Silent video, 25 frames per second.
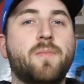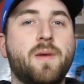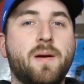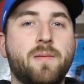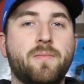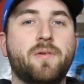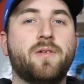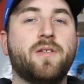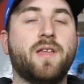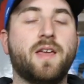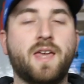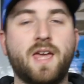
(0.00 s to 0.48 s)

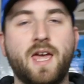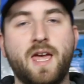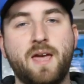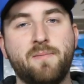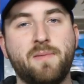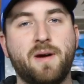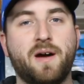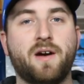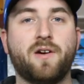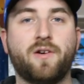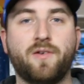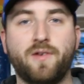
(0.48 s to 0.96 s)
remember that
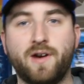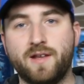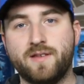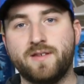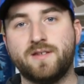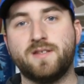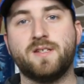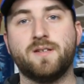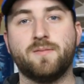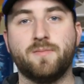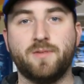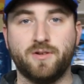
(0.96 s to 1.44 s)
came out
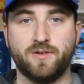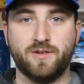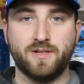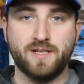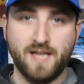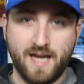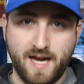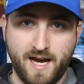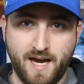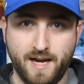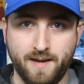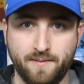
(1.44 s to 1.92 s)
around the
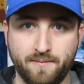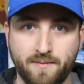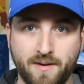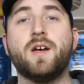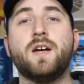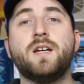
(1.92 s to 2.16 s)
similar time.